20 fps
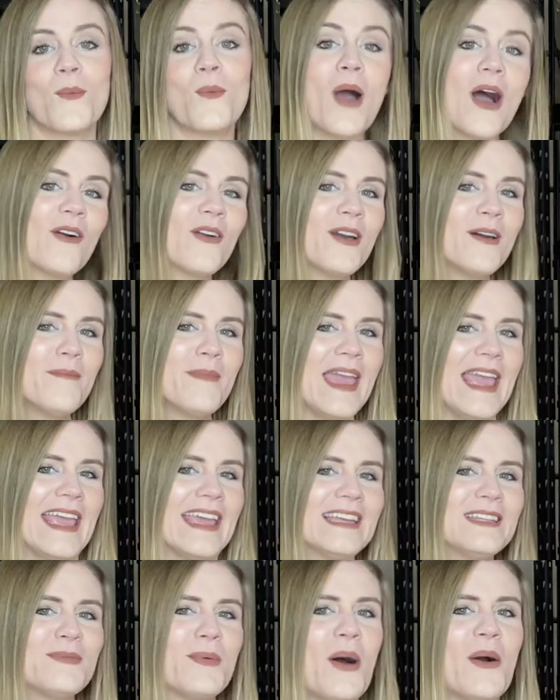Welcome
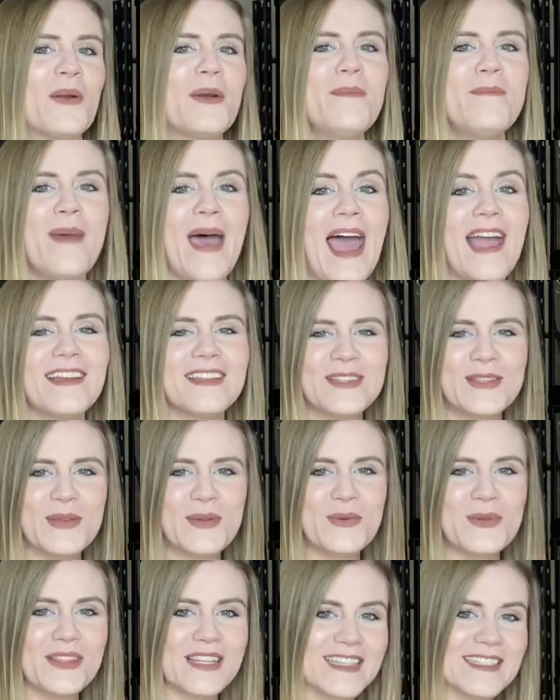and welcome back
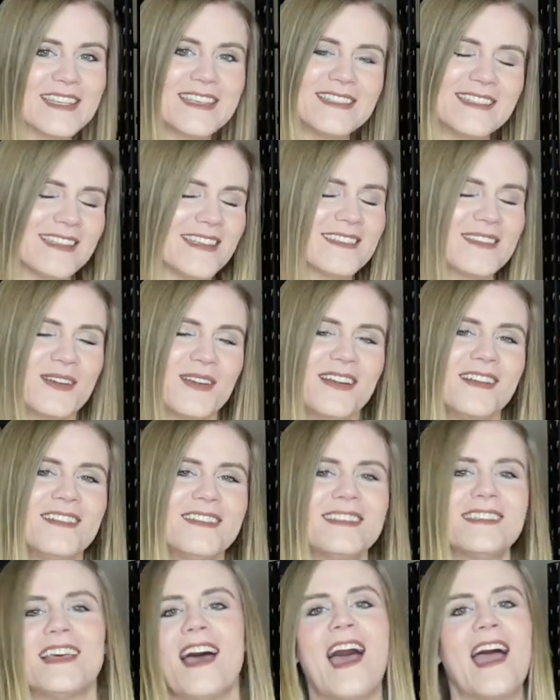to Lissa's
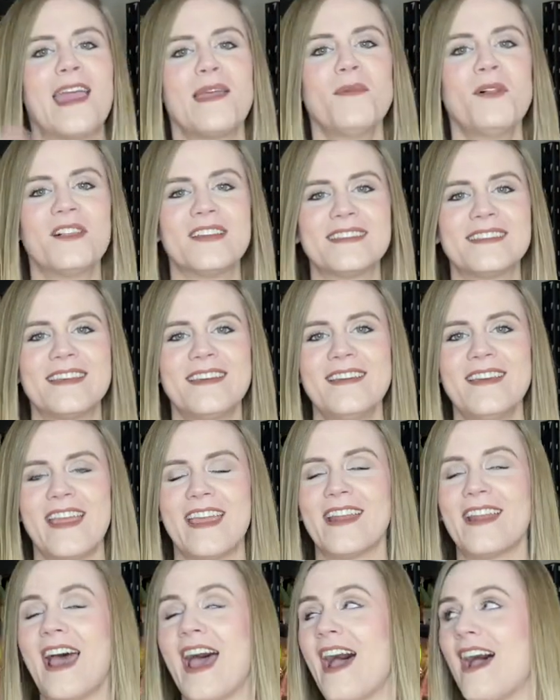Lizards. I'm Alyssa
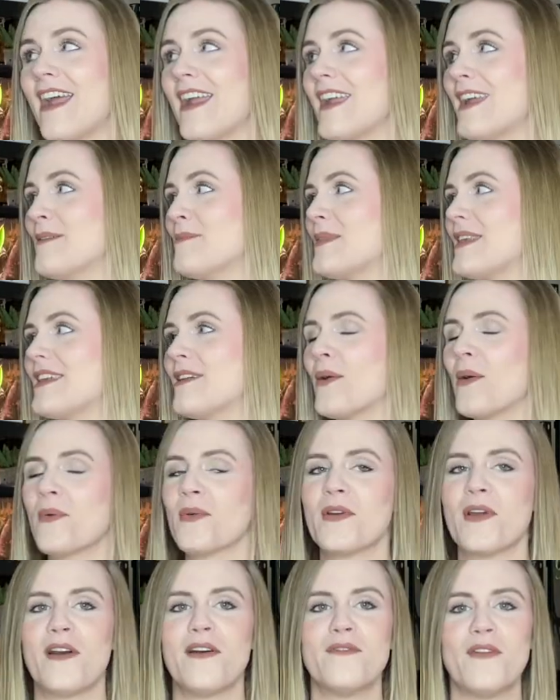and I am the
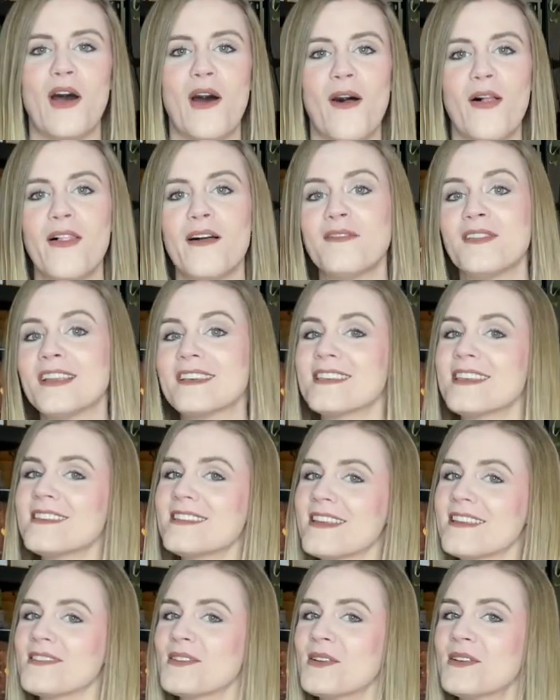owner of all of
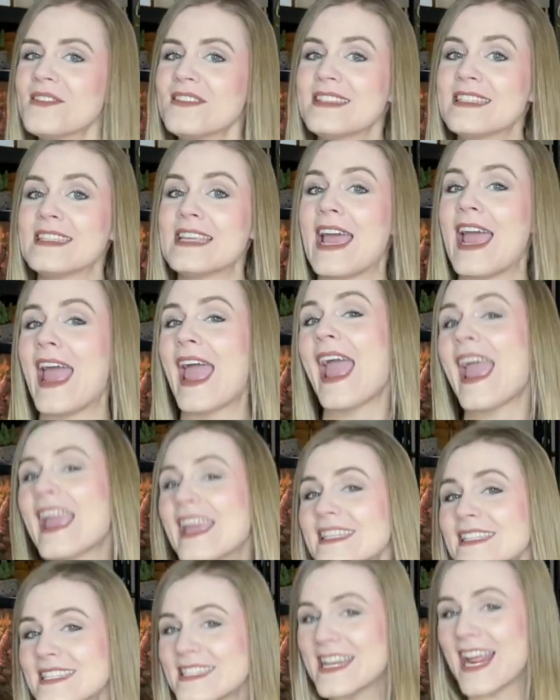Lissa's Lizards
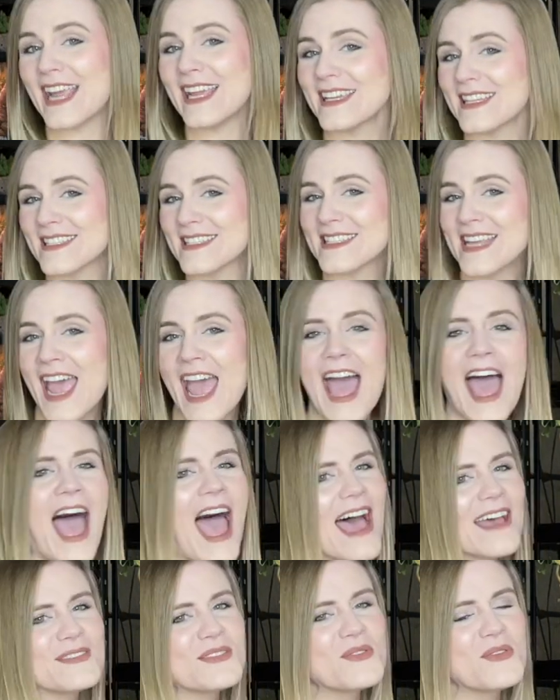and snakes.
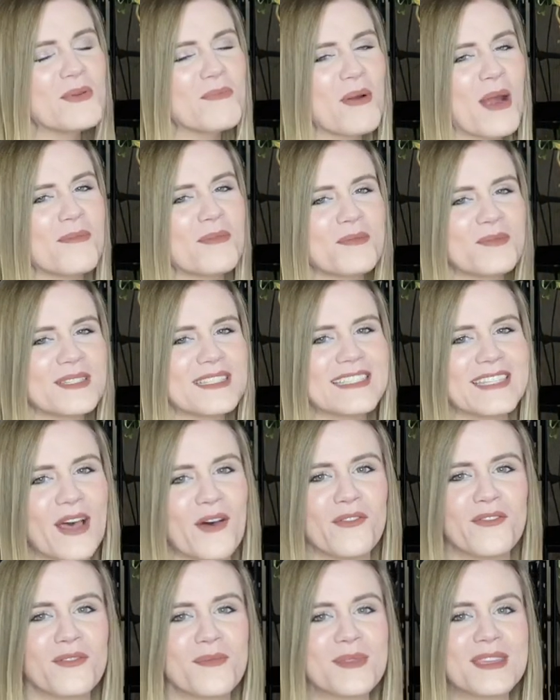As you can probably
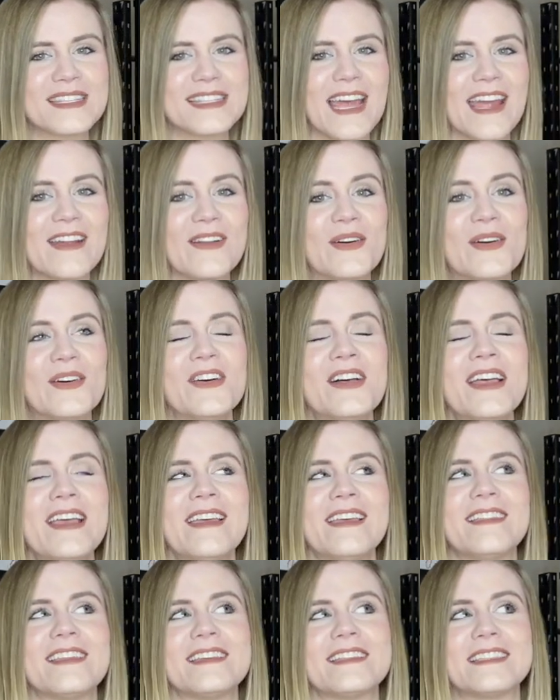tell from the title,
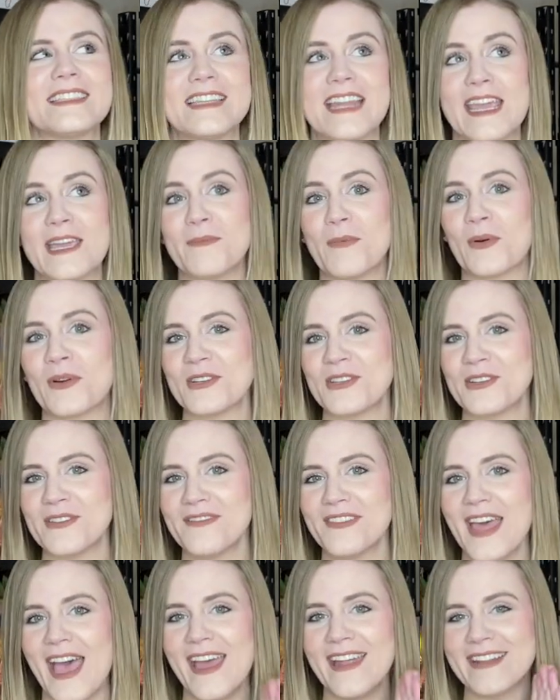the snake portion
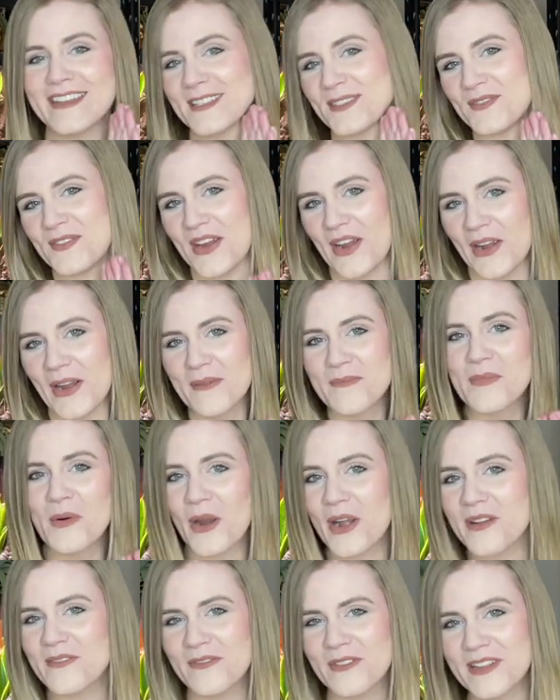of that is very
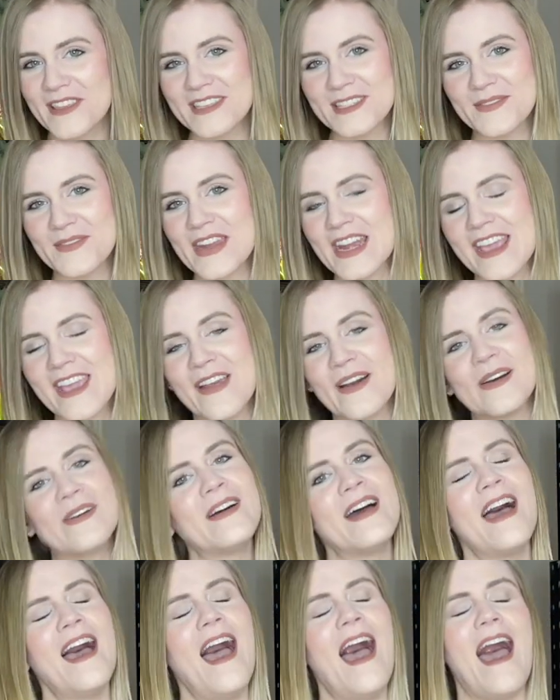important for this
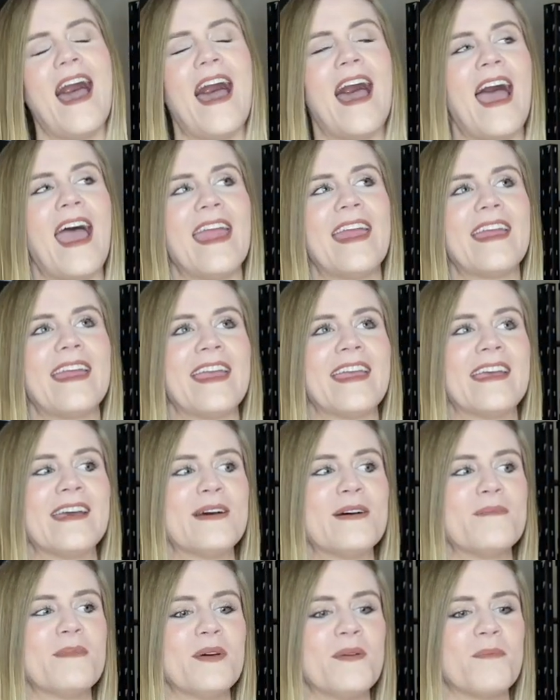video. I
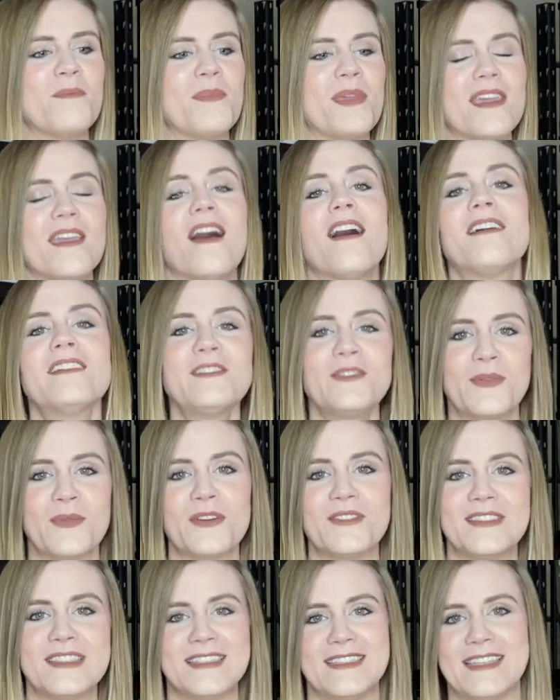am beyond
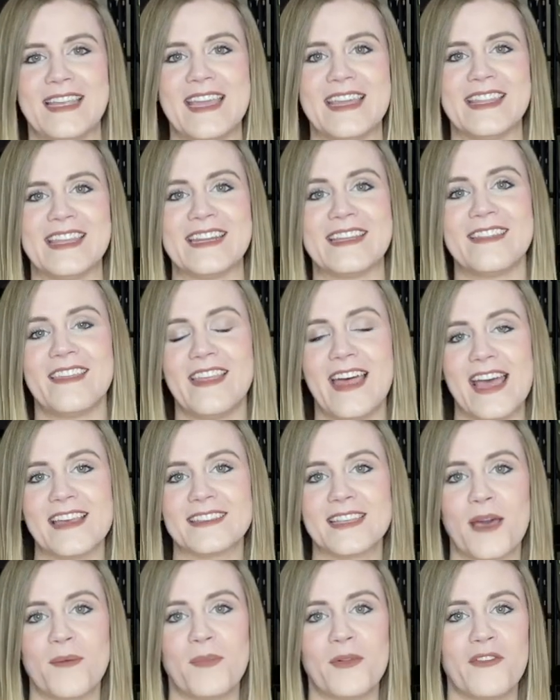thrilled to say that in the
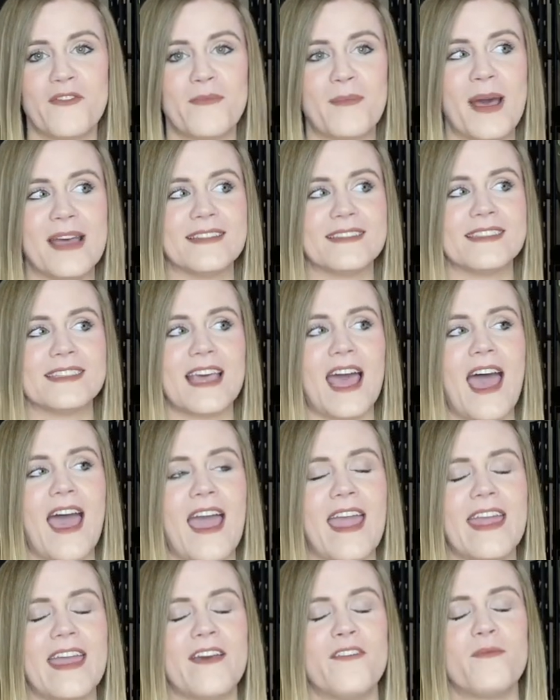last couple of months,
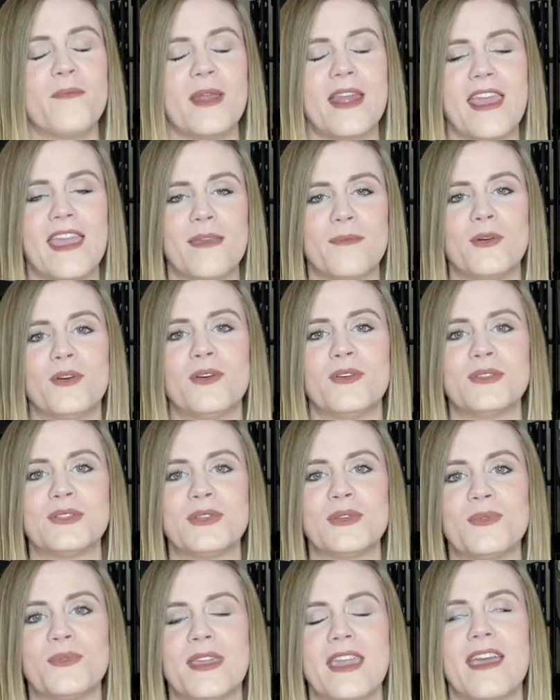I have been able
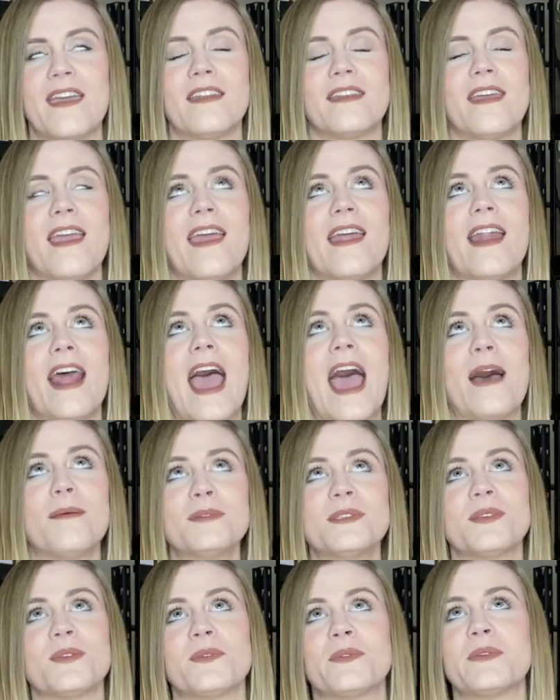to get an
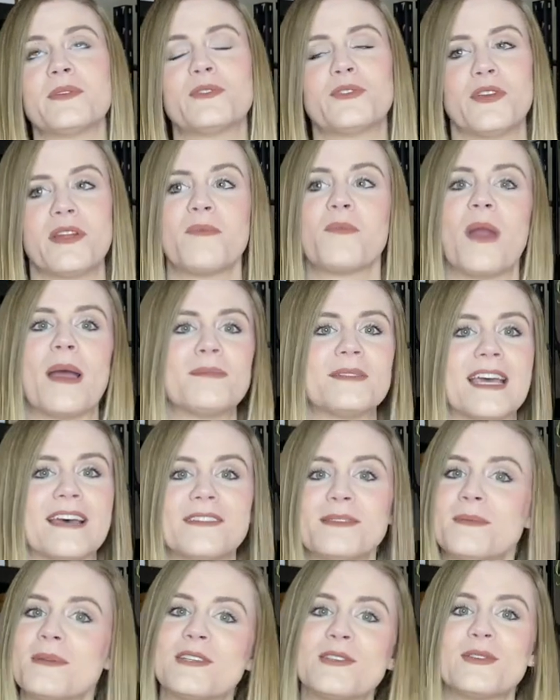absolute dream
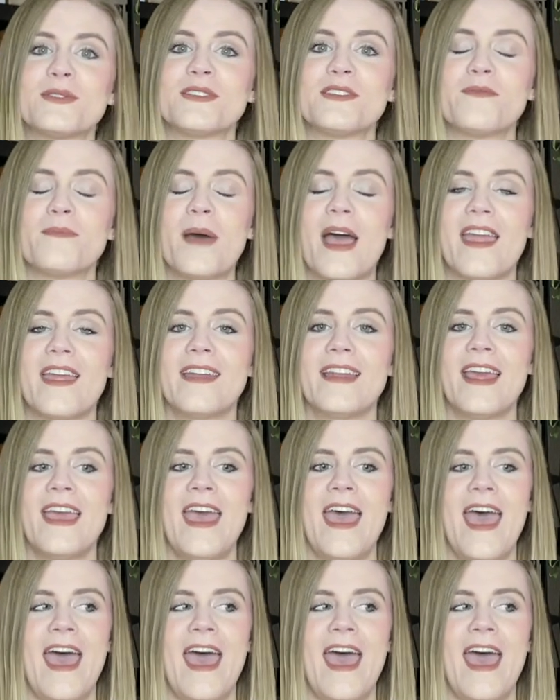reptile species of mine.